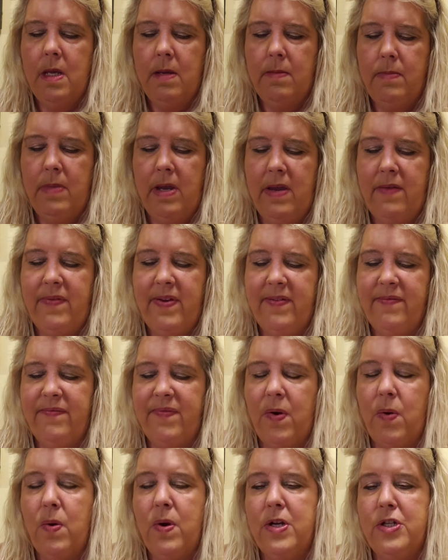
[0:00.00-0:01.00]
Moving
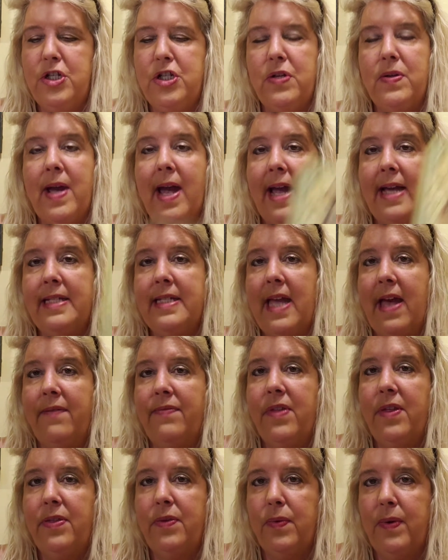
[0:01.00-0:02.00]
forward, you guys have
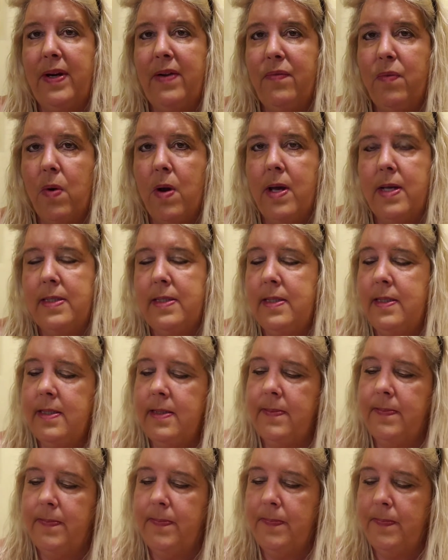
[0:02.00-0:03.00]
the Three of
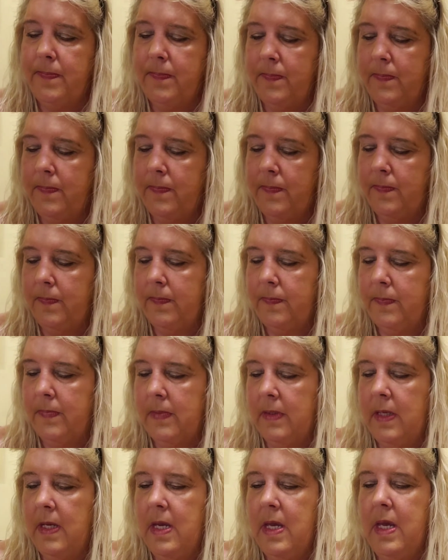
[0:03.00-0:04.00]
Wands,
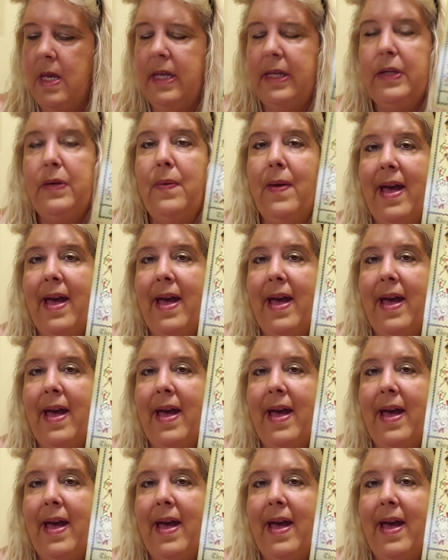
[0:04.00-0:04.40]
you